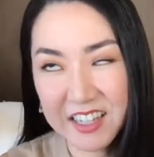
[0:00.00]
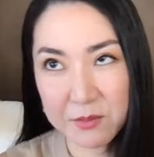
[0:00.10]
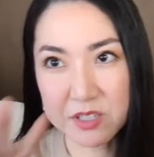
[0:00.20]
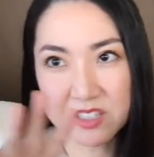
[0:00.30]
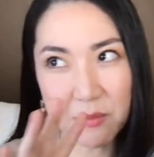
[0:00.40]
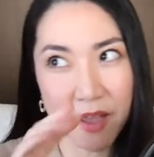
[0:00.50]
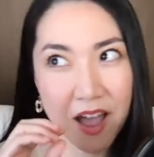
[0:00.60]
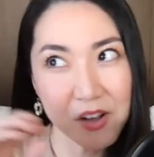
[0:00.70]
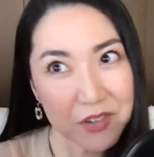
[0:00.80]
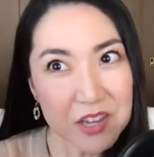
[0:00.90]
But
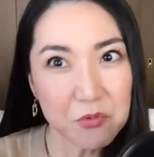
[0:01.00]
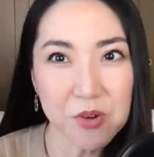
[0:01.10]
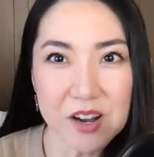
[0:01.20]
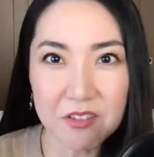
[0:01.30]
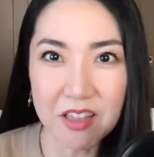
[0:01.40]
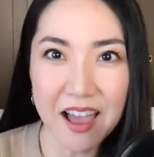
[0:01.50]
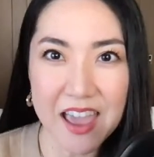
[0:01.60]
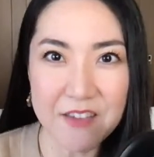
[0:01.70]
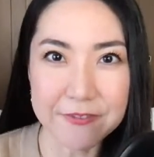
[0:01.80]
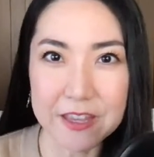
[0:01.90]
somehow in real
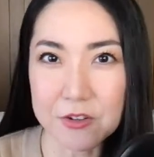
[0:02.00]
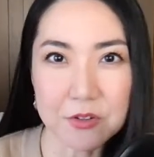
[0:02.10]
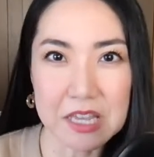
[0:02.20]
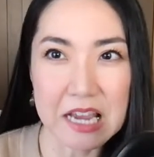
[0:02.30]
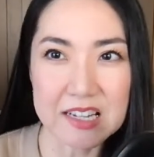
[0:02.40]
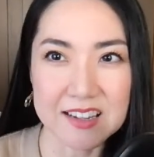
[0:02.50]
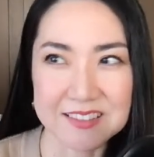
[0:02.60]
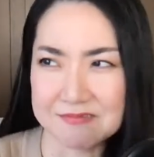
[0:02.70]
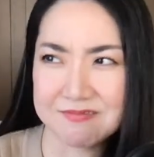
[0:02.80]
life, they don't get it.